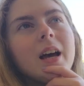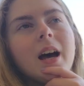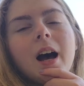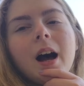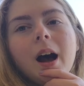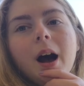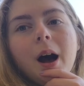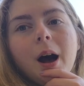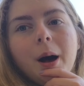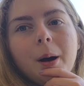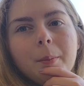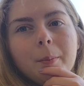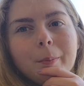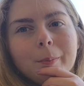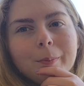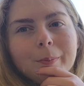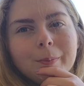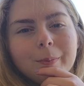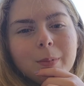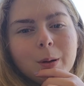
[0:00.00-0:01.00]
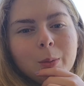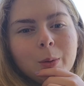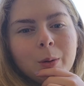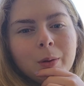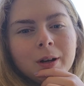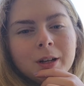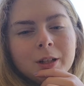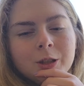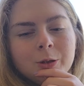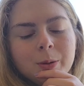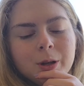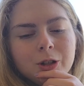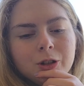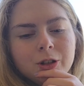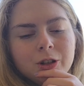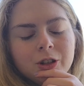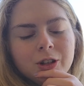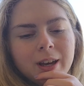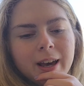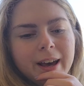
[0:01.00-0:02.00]
Um, but we wanted to make sure
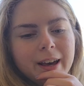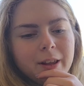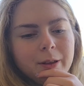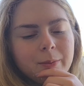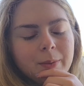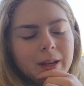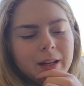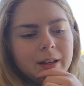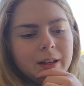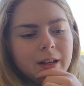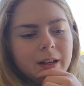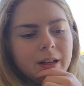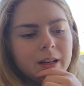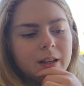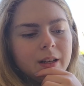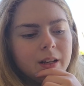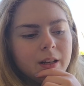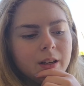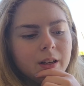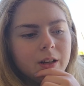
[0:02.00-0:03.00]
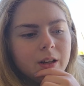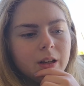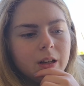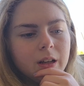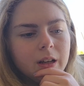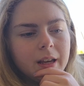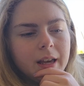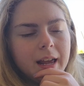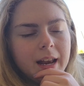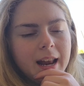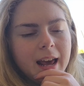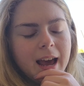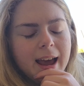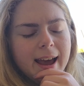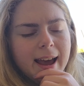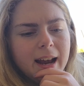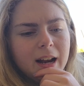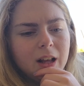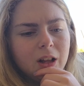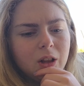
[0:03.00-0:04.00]
she acclimated and
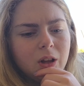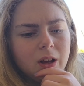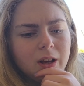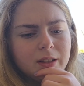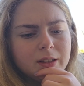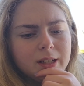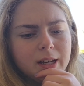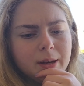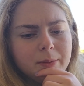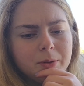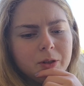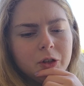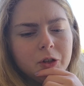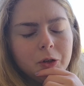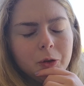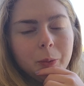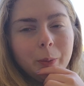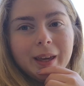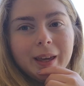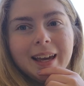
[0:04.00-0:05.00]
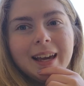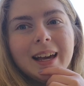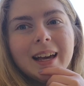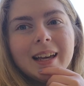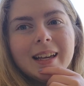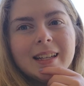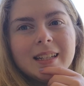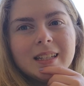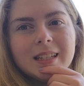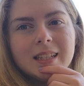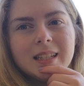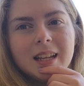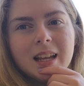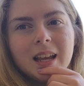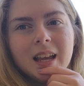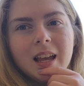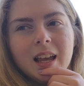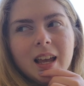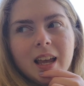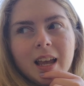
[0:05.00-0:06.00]
had a long time too because
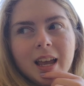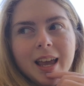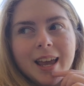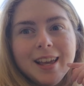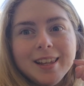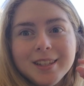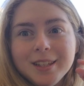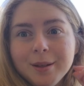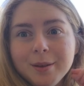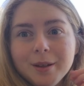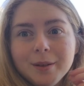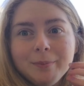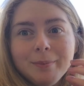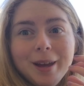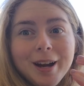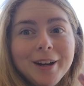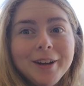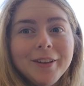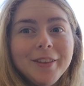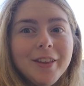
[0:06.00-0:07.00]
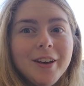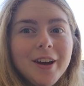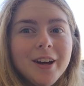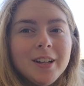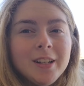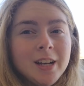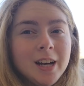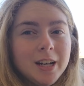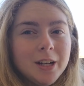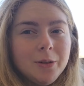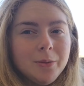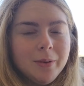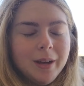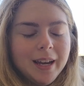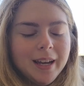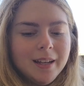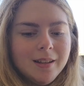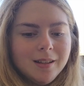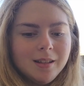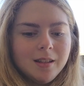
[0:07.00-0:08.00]
it's a marathon, not a
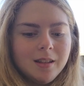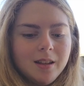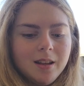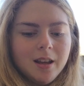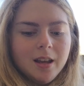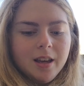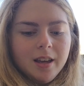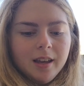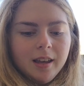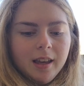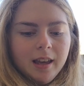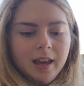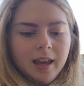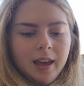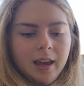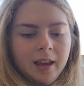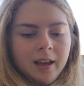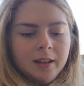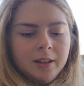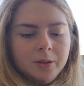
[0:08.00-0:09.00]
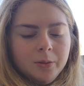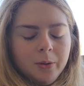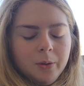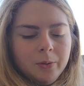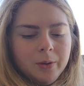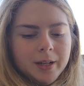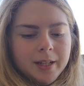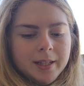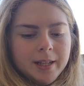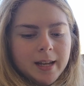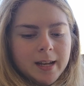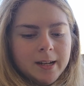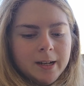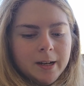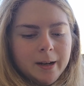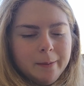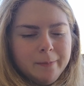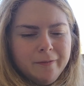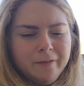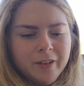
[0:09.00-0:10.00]
race. And we want to set her
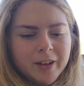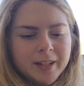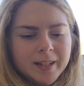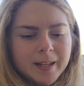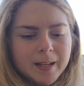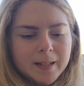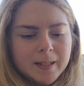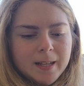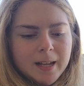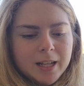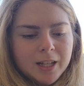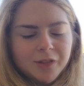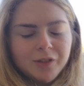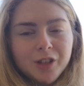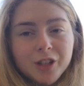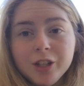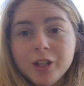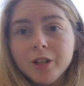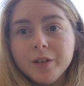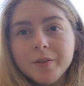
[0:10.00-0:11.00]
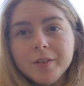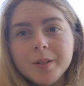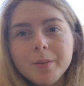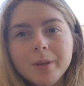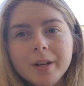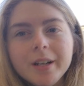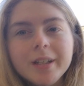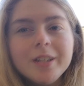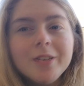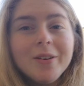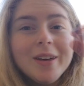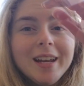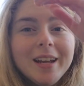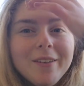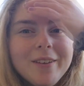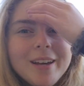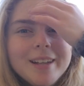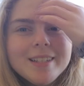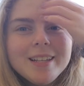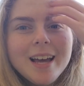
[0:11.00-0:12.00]
up for success for service work. So
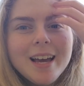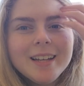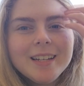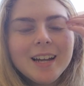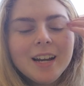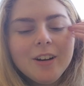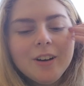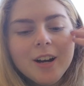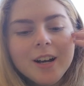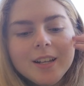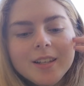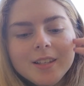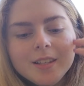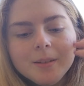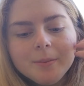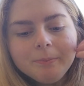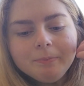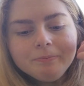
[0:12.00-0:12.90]
anyways, I digress.